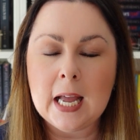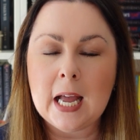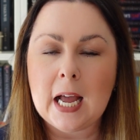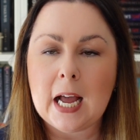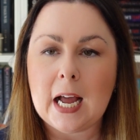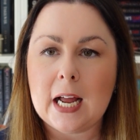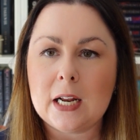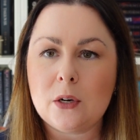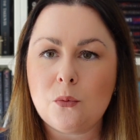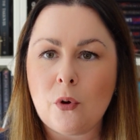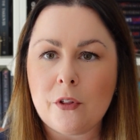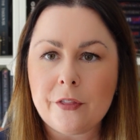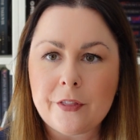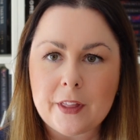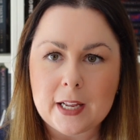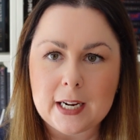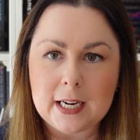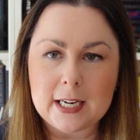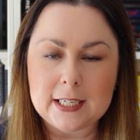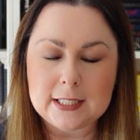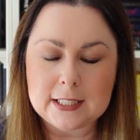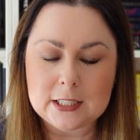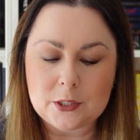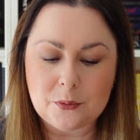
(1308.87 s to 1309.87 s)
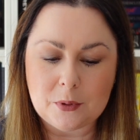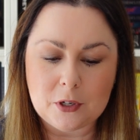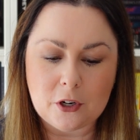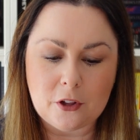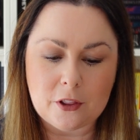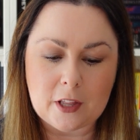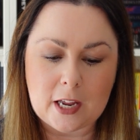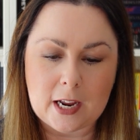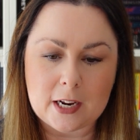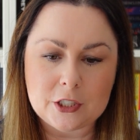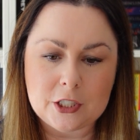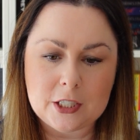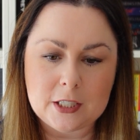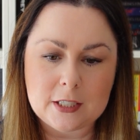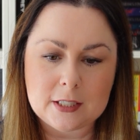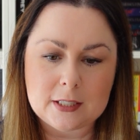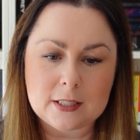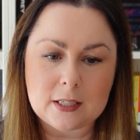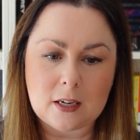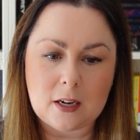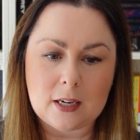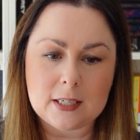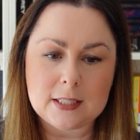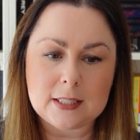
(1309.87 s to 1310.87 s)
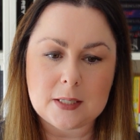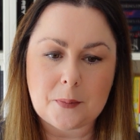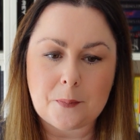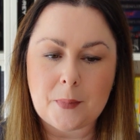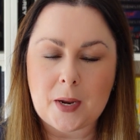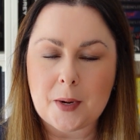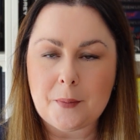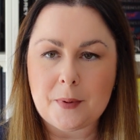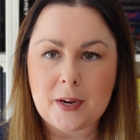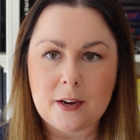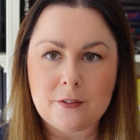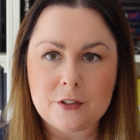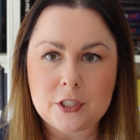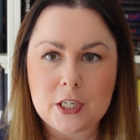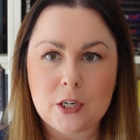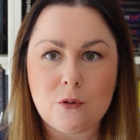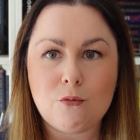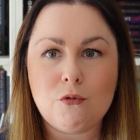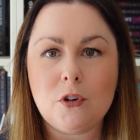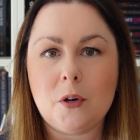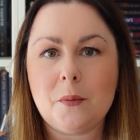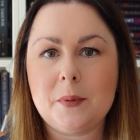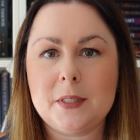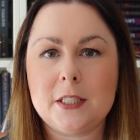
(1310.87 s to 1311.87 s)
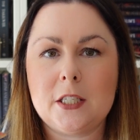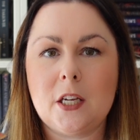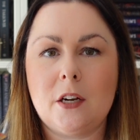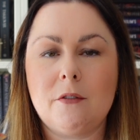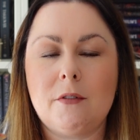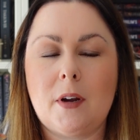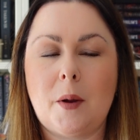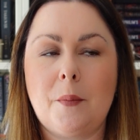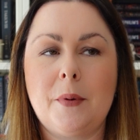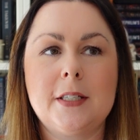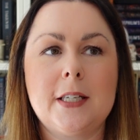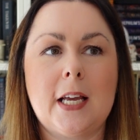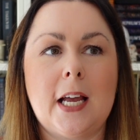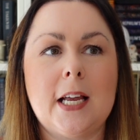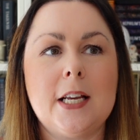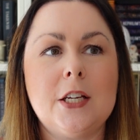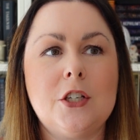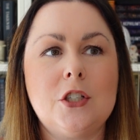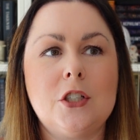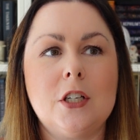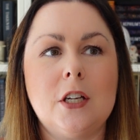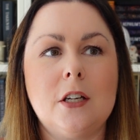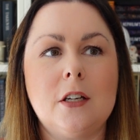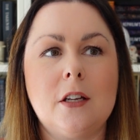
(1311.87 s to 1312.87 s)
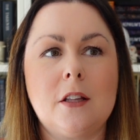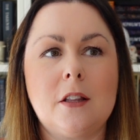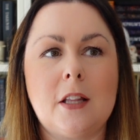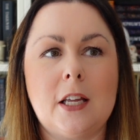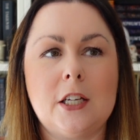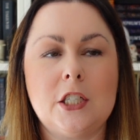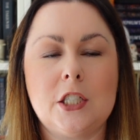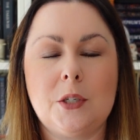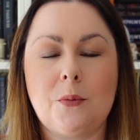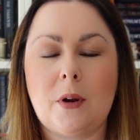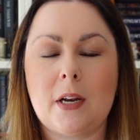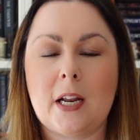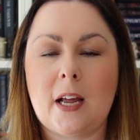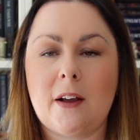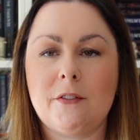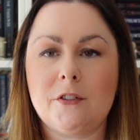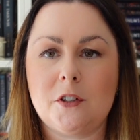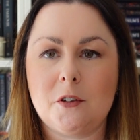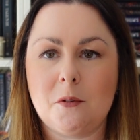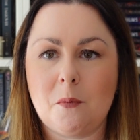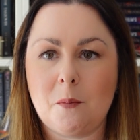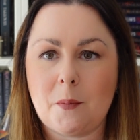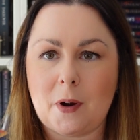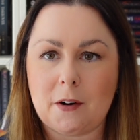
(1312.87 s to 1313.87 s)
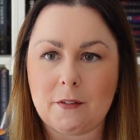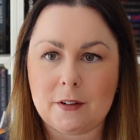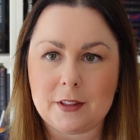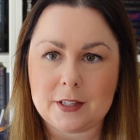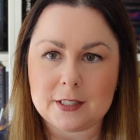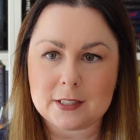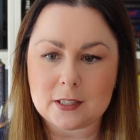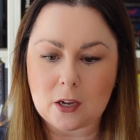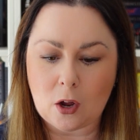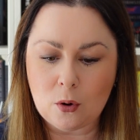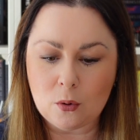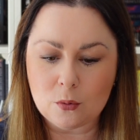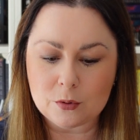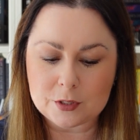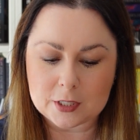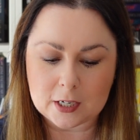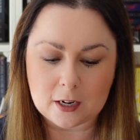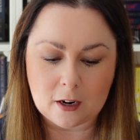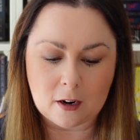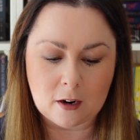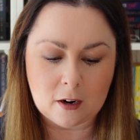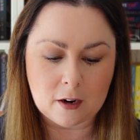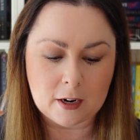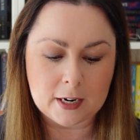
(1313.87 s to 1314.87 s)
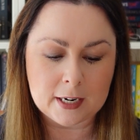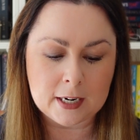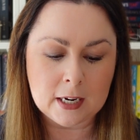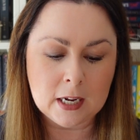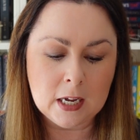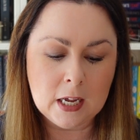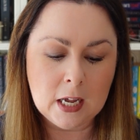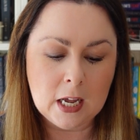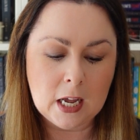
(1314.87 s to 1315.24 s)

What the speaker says: and one thing leads to another, and she decides that maybe if she ruins her reputation then she won't have to marry this older guy,